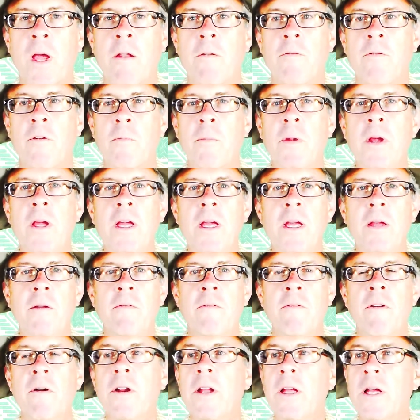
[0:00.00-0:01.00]
And for
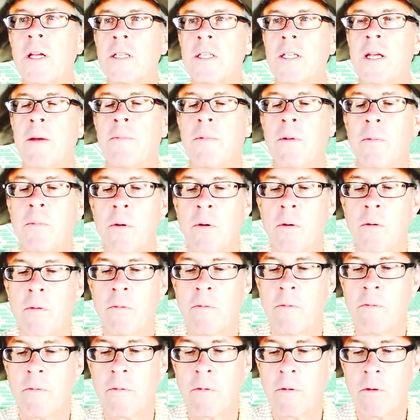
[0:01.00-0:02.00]
me, very acceptable,
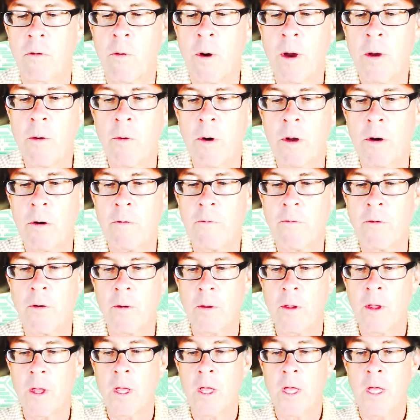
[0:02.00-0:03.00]
quite
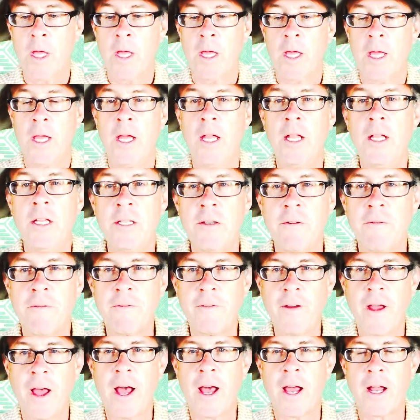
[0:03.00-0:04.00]
wonderful. It is a
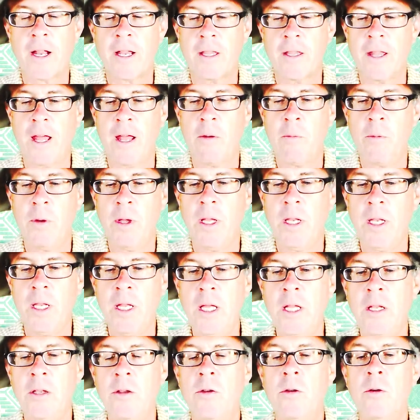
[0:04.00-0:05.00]
fact that we
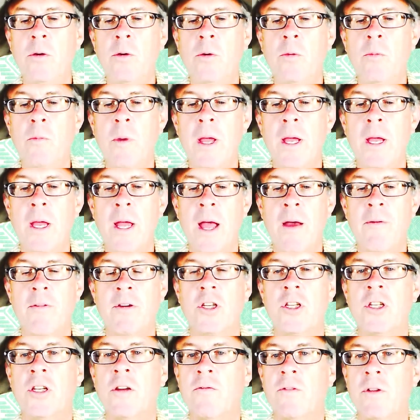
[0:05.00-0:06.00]
need to make
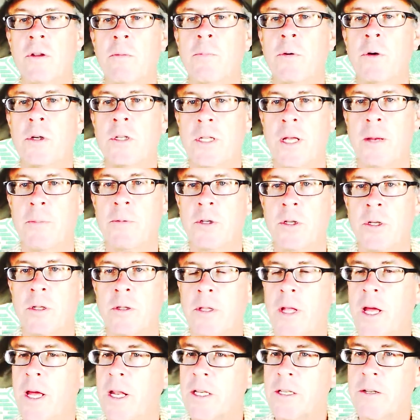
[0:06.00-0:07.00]
have a shift in
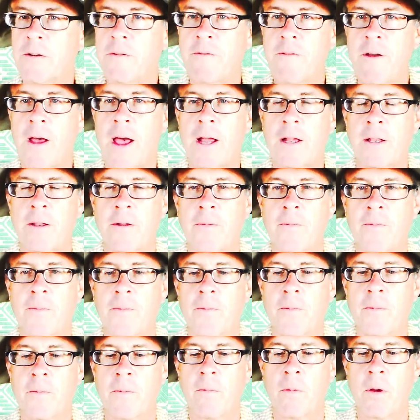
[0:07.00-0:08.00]
perception. That is a fact.
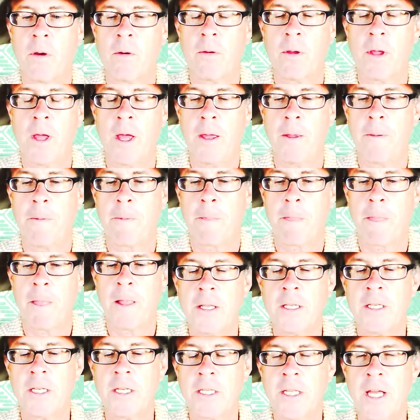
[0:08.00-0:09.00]
Okay,
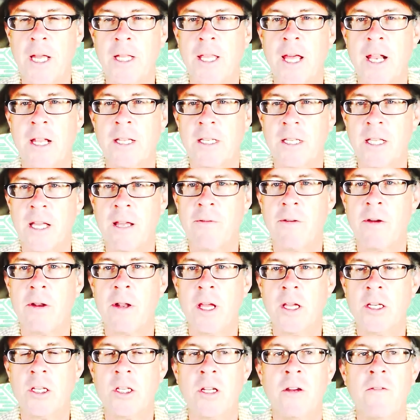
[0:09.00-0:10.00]
let's just take that as a
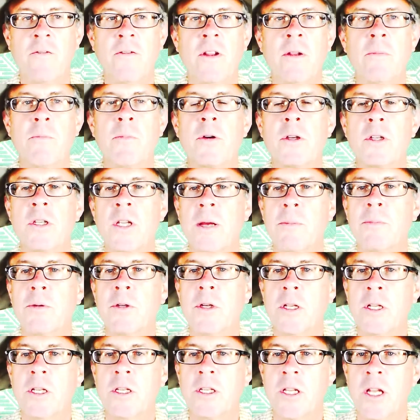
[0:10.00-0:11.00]
given. A shift in
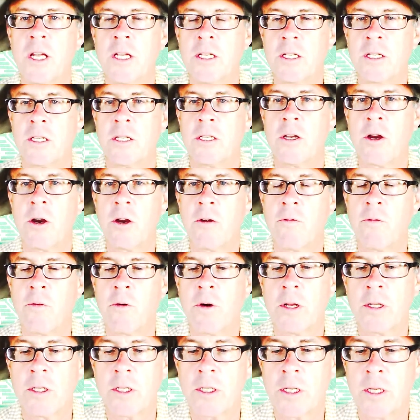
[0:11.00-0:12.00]
perception is necessary
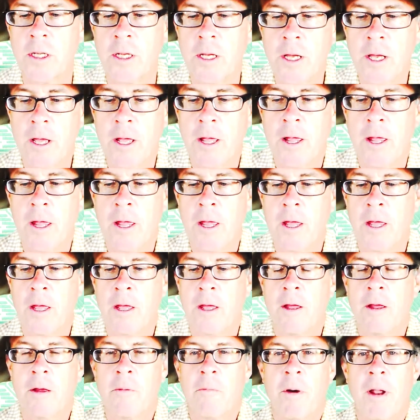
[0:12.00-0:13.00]
for us.
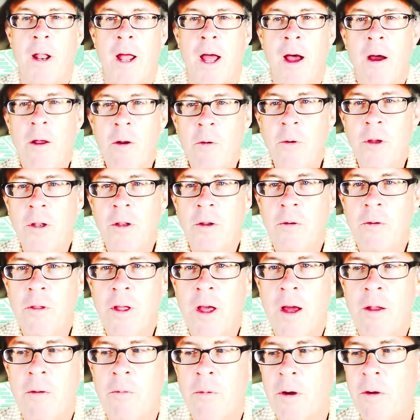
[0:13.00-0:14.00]
But how do we do
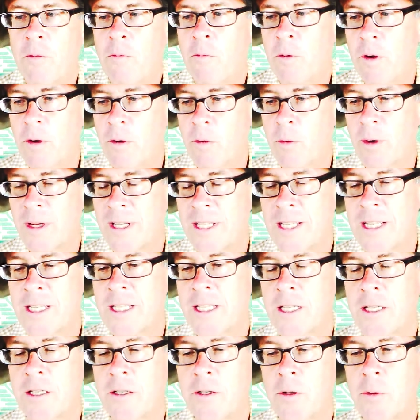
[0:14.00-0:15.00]
that? We, we were
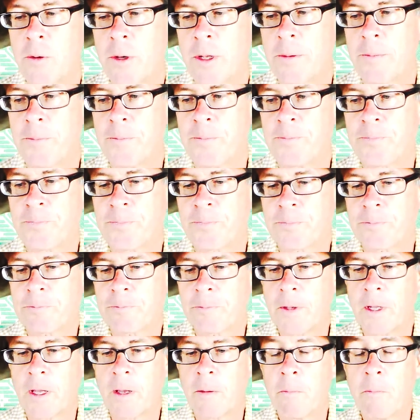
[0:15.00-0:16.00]
resistant to it.
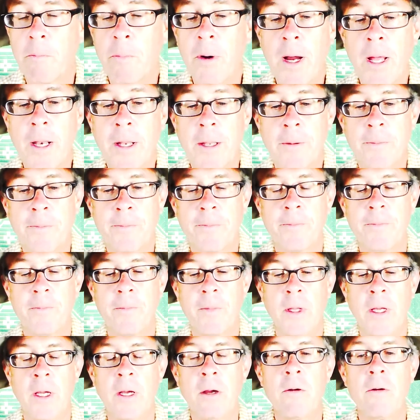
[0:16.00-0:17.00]
But
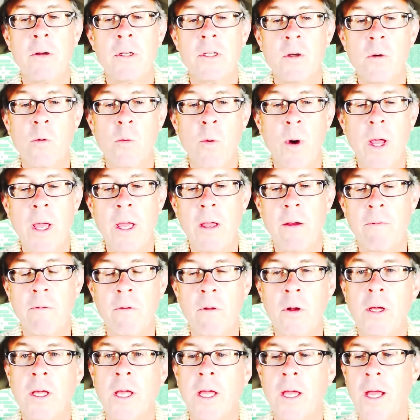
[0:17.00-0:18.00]
here is a way
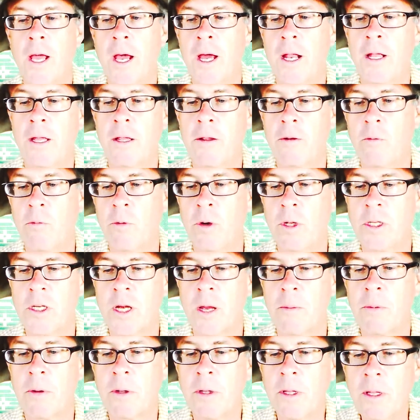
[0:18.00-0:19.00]
of looking at it
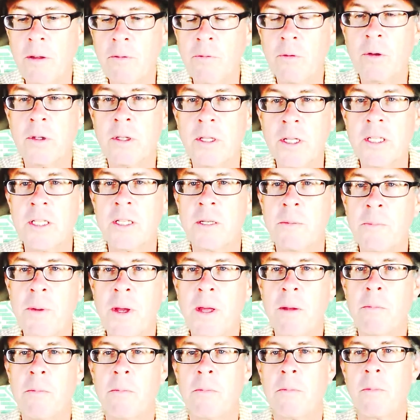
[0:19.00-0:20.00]
which I believe will
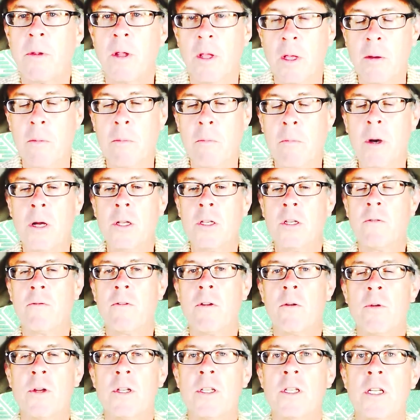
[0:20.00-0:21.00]
dissipate much
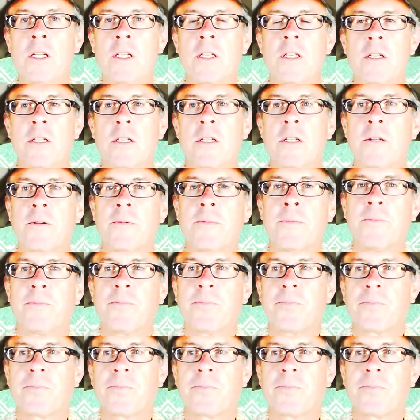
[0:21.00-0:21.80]
of the resistance.